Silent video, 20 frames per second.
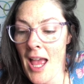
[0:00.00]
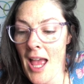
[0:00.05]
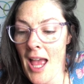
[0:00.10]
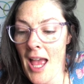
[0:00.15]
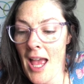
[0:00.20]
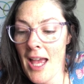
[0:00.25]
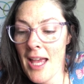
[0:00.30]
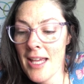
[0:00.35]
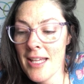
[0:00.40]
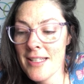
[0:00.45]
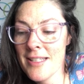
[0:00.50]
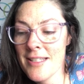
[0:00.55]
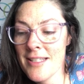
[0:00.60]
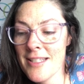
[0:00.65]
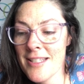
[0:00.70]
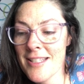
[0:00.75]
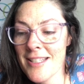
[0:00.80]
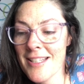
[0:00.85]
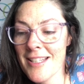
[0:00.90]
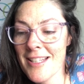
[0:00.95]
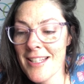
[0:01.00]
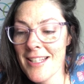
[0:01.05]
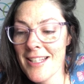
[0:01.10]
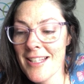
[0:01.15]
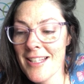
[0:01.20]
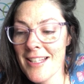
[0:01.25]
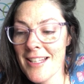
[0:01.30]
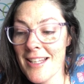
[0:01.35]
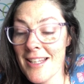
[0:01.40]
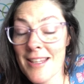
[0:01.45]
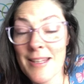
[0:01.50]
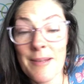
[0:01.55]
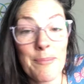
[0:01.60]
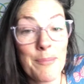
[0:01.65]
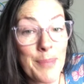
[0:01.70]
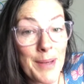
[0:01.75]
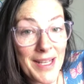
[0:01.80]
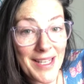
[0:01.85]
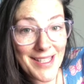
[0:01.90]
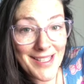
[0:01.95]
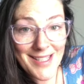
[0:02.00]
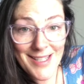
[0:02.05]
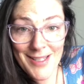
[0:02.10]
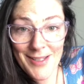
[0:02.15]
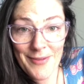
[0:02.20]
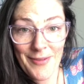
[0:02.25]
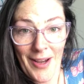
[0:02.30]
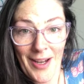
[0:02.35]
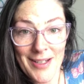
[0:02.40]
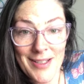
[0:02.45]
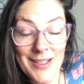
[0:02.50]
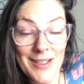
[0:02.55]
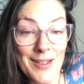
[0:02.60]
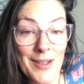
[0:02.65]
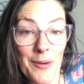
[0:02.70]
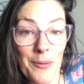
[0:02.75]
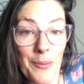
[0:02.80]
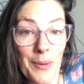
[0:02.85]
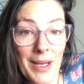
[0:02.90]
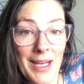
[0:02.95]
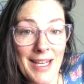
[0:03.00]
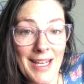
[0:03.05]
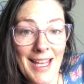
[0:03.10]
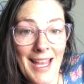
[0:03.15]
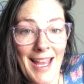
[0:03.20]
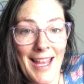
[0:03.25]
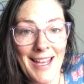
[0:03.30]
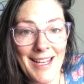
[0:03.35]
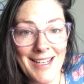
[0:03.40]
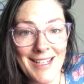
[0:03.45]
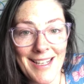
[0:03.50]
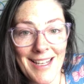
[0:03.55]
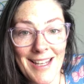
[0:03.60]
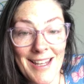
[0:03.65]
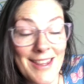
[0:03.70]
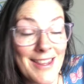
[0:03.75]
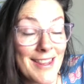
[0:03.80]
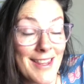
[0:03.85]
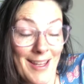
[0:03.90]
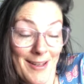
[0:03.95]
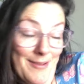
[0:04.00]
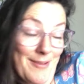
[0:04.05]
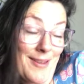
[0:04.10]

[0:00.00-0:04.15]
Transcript: And the biggest factor that we can that,